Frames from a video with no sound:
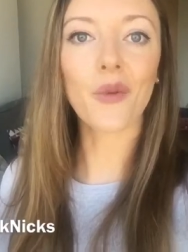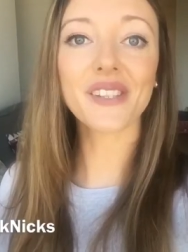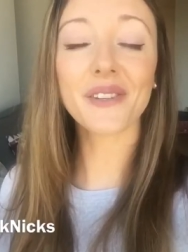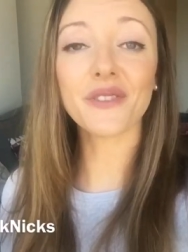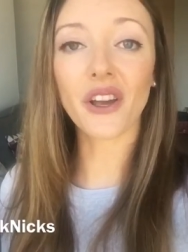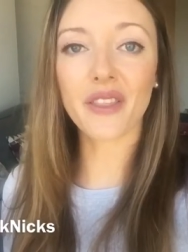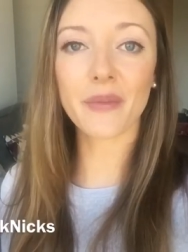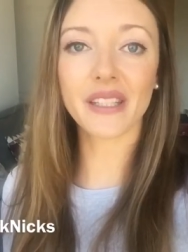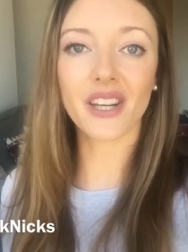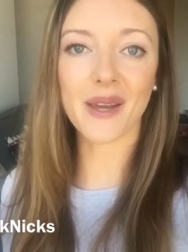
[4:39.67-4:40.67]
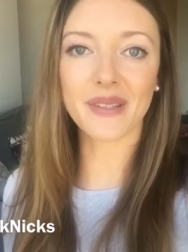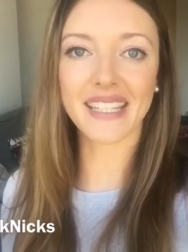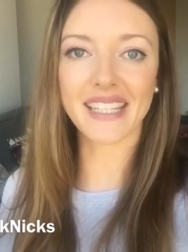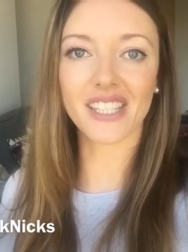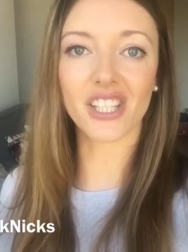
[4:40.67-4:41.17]
And once you've done them in timed
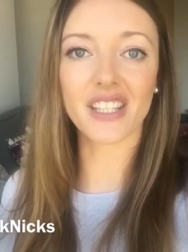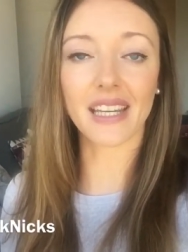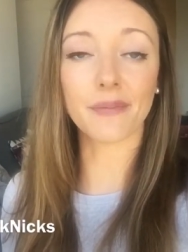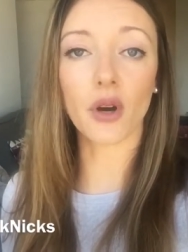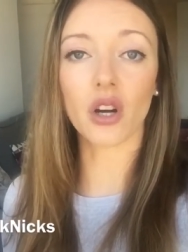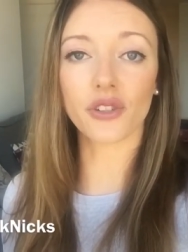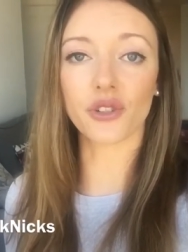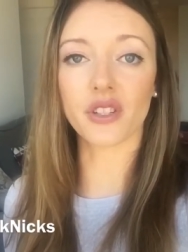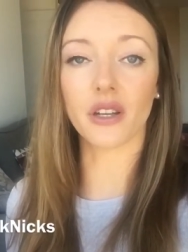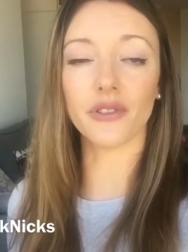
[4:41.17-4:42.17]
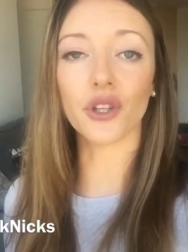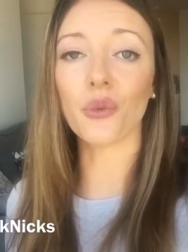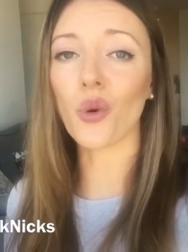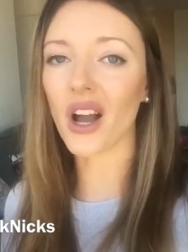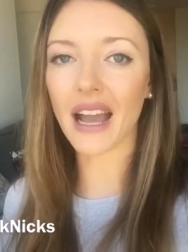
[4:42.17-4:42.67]
conditions and marked yourself, you
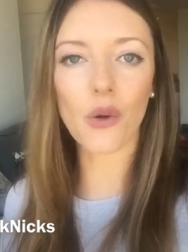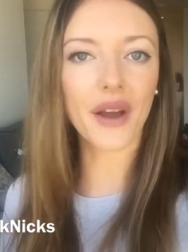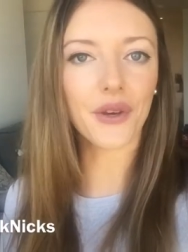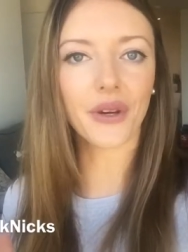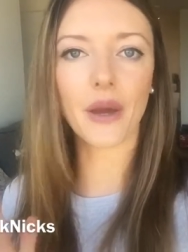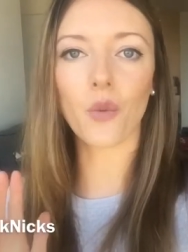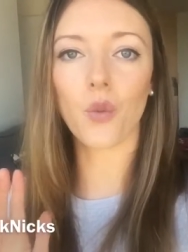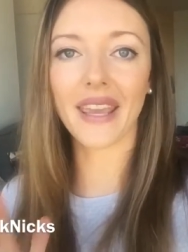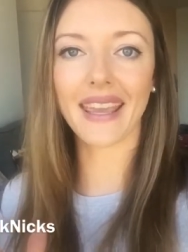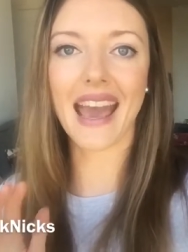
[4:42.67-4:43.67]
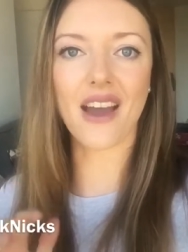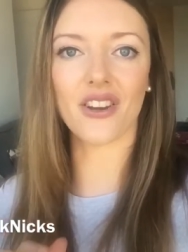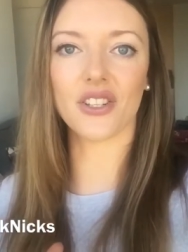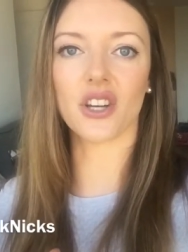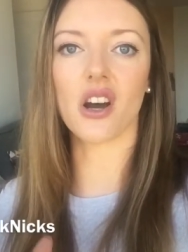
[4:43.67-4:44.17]
can work out where your weak
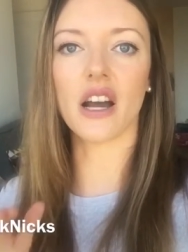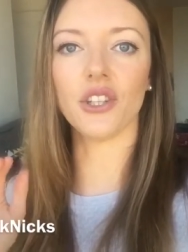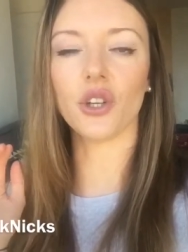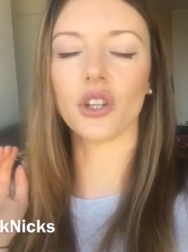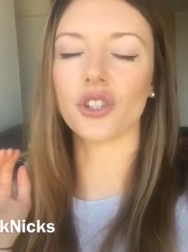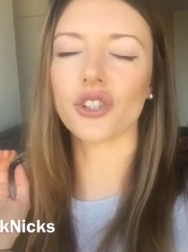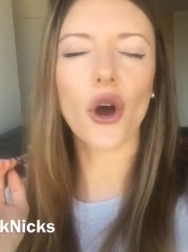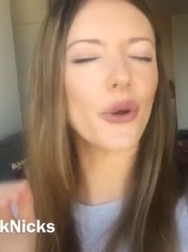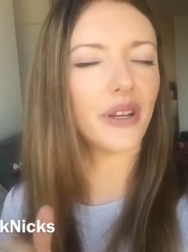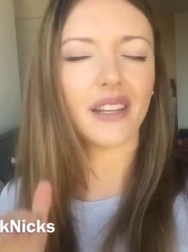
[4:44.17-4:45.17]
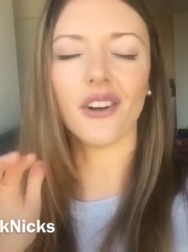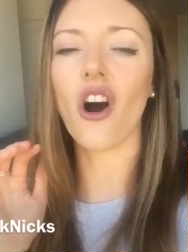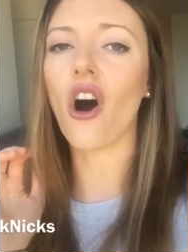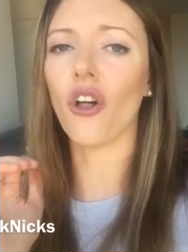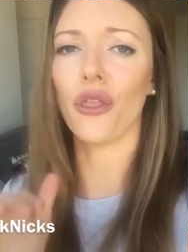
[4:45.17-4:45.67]
areas are and you can just hone in
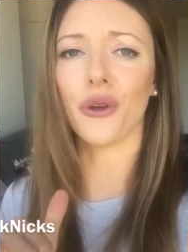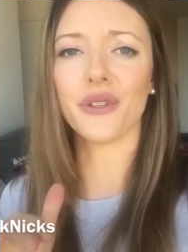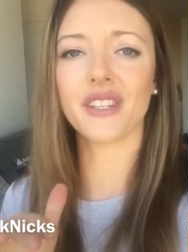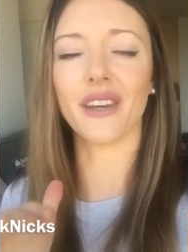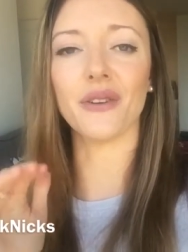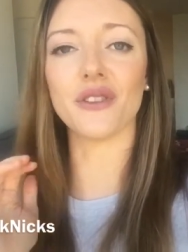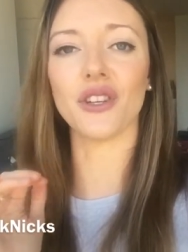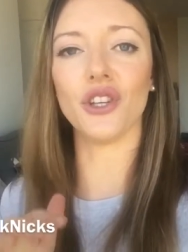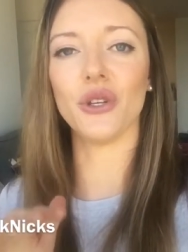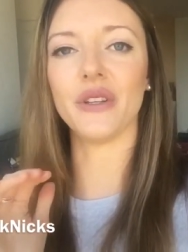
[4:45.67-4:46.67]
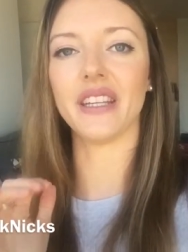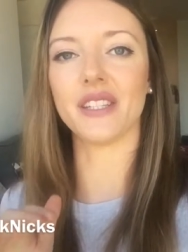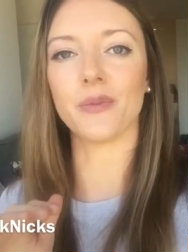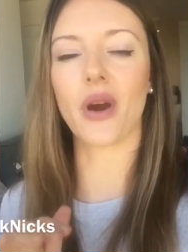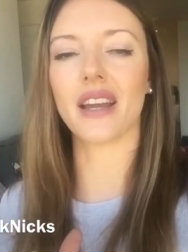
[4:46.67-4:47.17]
on those skills that you need
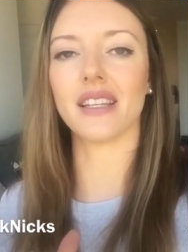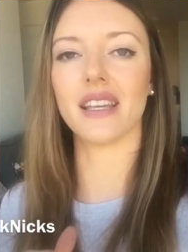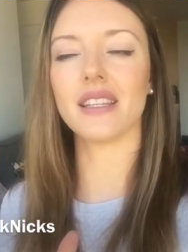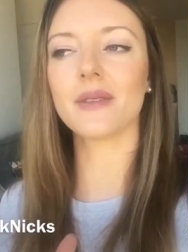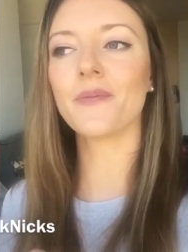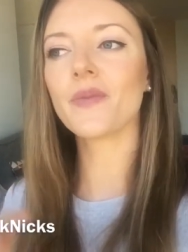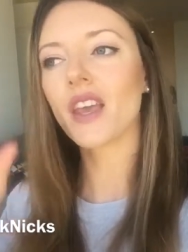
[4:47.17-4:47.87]
to practice.